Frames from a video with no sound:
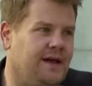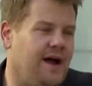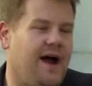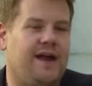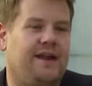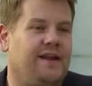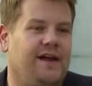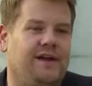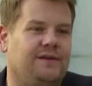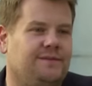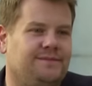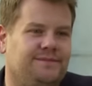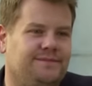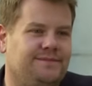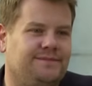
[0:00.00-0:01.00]
I don't know.
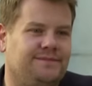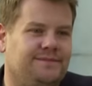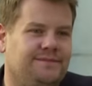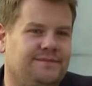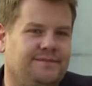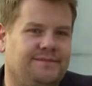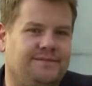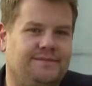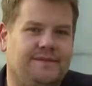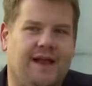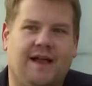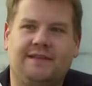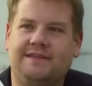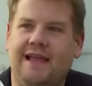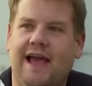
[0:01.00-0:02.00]

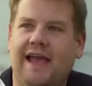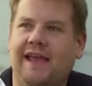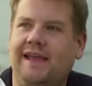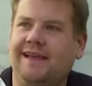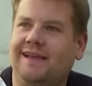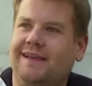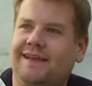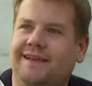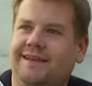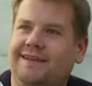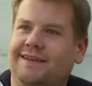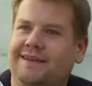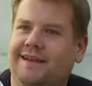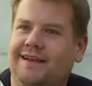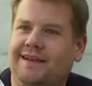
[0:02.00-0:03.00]
Say,
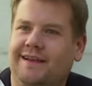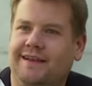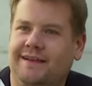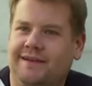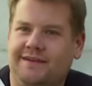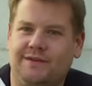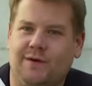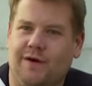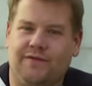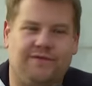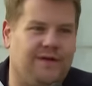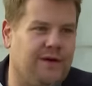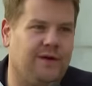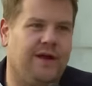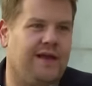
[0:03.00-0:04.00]
do I
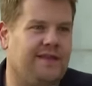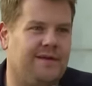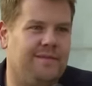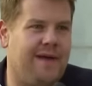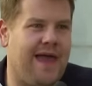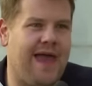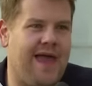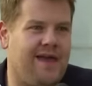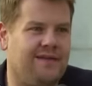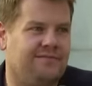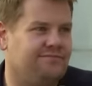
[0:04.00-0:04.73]
feel like the mayor?